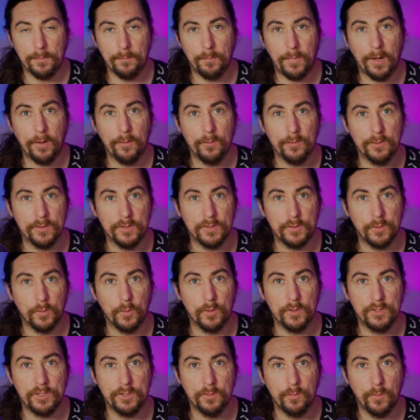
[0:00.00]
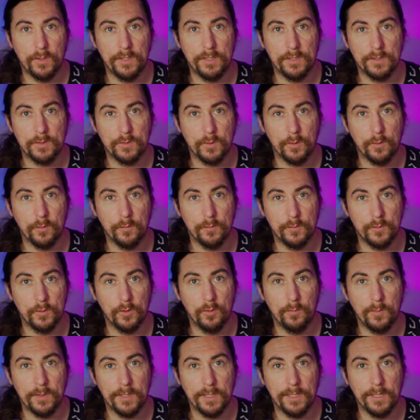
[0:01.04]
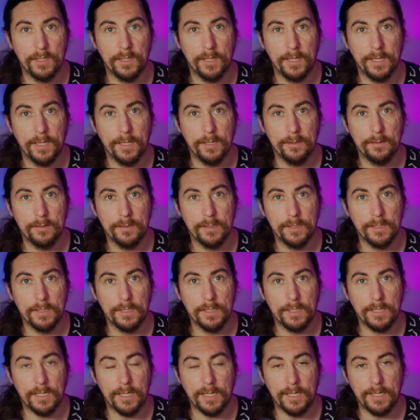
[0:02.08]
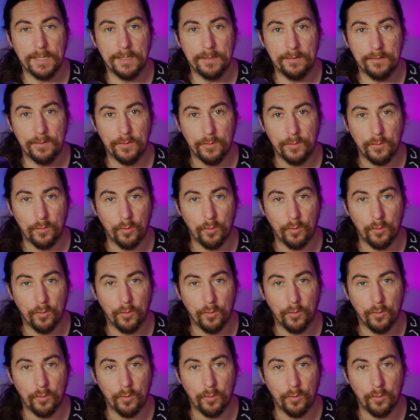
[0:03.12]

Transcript: barrel distortion when you're sort of zooming in and out, and you'd